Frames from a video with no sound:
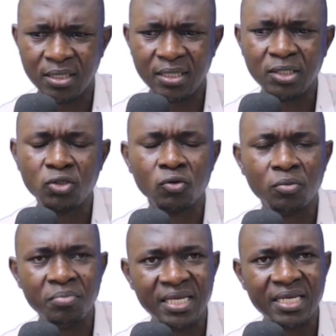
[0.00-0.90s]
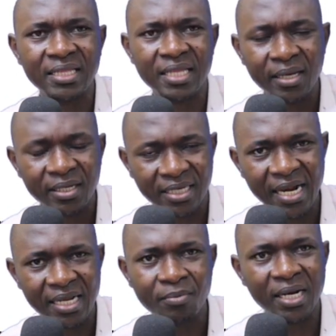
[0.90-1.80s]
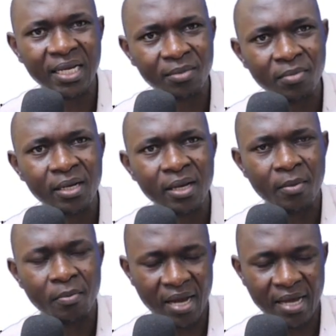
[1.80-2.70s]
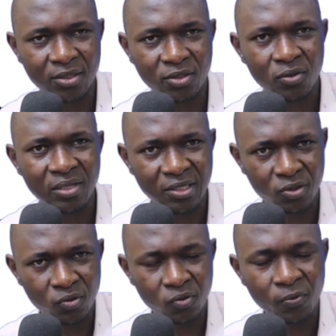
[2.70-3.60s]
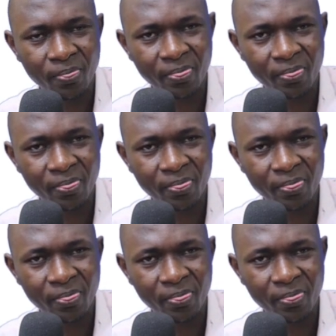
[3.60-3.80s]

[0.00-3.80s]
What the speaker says: It should be in the talent management plan so that you